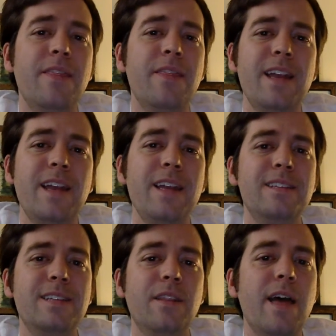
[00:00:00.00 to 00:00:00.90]
that
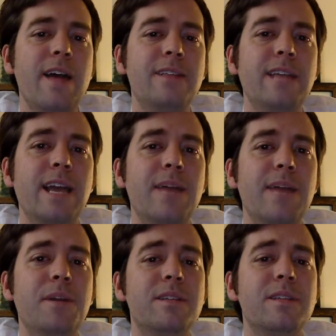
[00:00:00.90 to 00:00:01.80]
isn't that
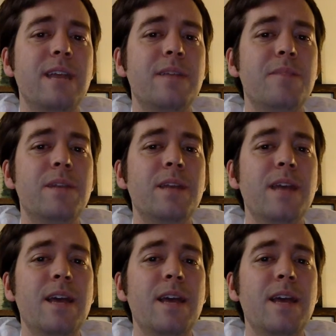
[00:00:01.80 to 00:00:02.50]
damning a statement.